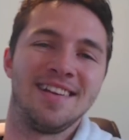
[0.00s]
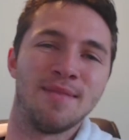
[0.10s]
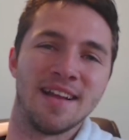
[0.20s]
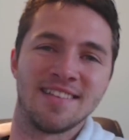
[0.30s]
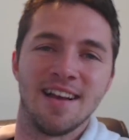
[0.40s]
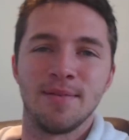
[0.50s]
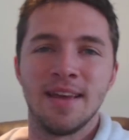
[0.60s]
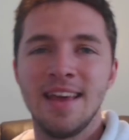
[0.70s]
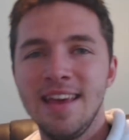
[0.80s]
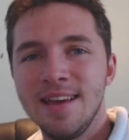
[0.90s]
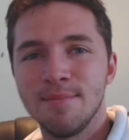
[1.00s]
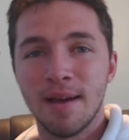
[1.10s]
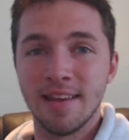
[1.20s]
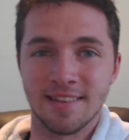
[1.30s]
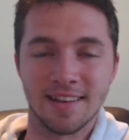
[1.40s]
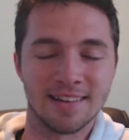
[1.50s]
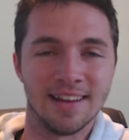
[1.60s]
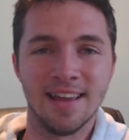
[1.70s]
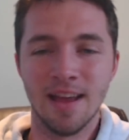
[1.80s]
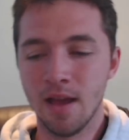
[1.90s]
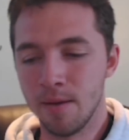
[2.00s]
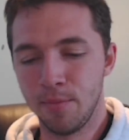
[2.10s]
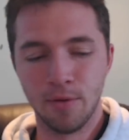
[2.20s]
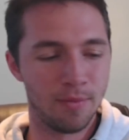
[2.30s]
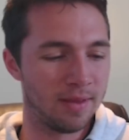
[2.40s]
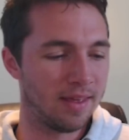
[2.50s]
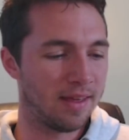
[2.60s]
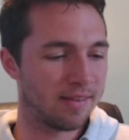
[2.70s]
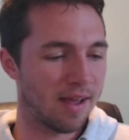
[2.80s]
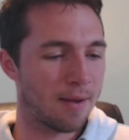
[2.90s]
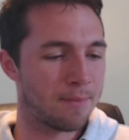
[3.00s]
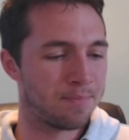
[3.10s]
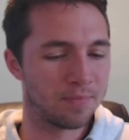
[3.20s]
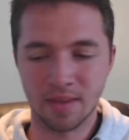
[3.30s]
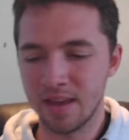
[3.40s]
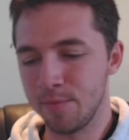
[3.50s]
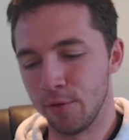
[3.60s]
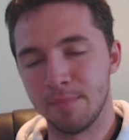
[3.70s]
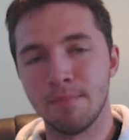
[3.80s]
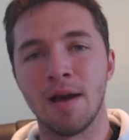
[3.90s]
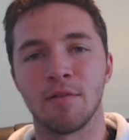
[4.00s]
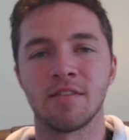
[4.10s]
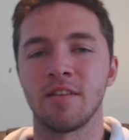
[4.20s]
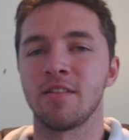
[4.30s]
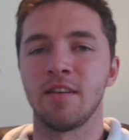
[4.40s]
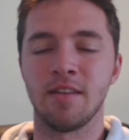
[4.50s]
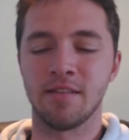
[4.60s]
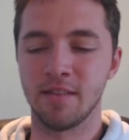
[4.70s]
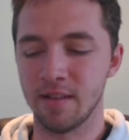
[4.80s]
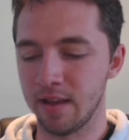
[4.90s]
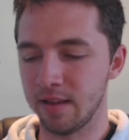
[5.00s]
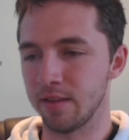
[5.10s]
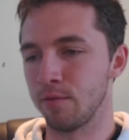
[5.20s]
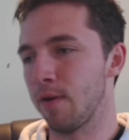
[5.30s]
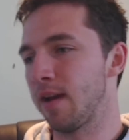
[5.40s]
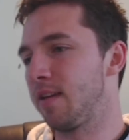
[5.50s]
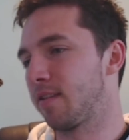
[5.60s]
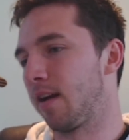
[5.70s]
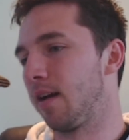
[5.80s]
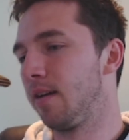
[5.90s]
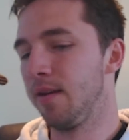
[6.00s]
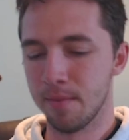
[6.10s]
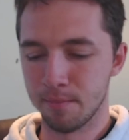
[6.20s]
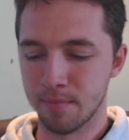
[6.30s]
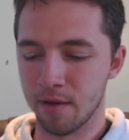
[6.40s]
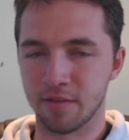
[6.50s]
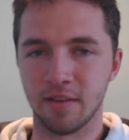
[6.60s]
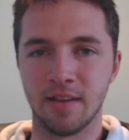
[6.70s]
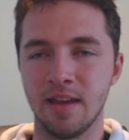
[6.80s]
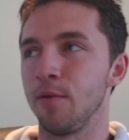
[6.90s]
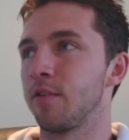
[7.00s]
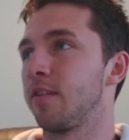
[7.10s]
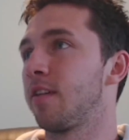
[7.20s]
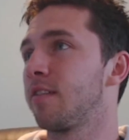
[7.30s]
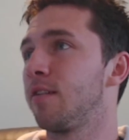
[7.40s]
met up, he basically bought me these keyboard and mouse. So this is like the Razer mouse and keyboard. So this is a